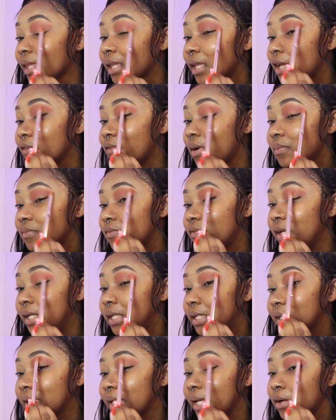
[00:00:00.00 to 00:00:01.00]
if I'm
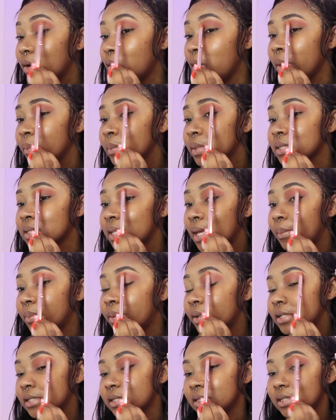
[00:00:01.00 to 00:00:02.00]
feeling like, oh, I miss that
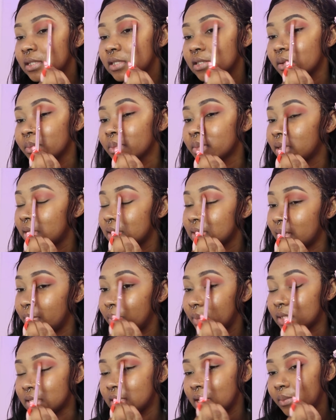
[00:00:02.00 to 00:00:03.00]
person, it's not because I
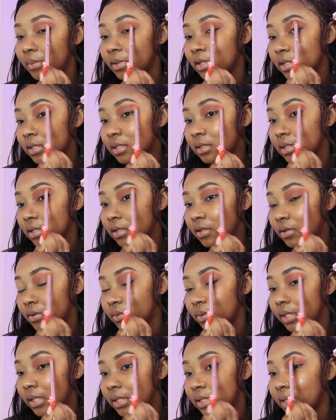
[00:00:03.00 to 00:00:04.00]
miss them. You just, you know,
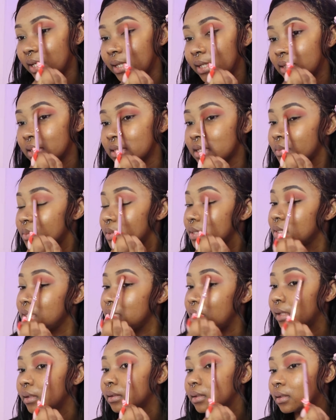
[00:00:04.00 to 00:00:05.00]
need that
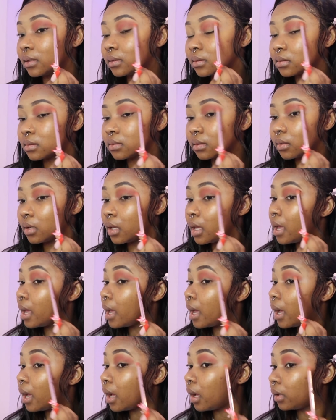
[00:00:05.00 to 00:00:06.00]
intimacy, and
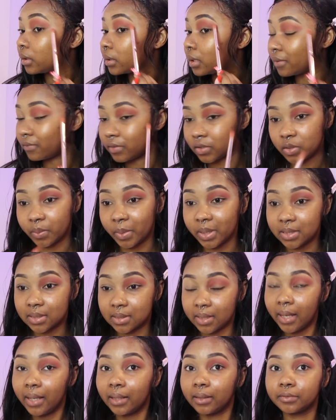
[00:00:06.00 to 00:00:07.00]
I'll give it to
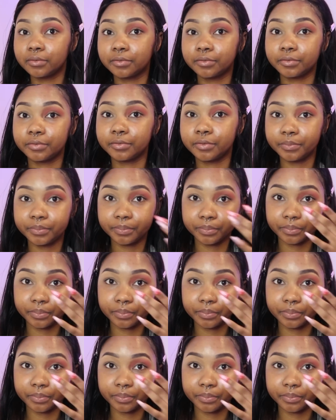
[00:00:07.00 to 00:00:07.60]
myself.